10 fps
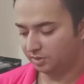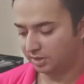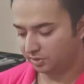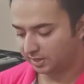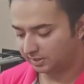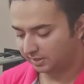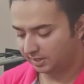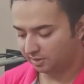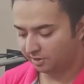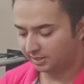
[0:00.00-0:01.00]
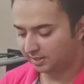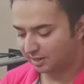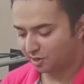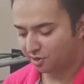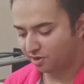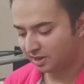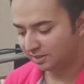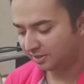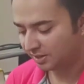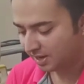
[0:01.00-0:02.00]
As you can see it creates a little
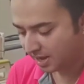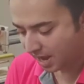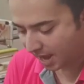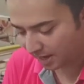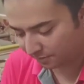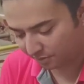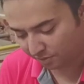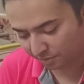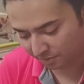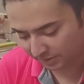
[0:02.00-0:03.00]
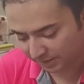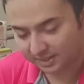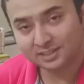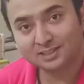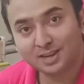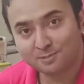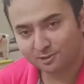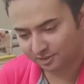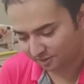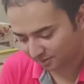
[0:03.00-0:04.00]
knot and if you see this, come
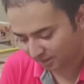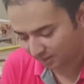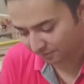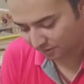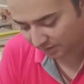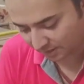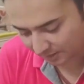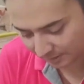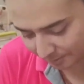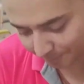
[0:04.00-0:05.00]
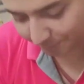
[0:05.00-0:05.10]
closer, if you see this,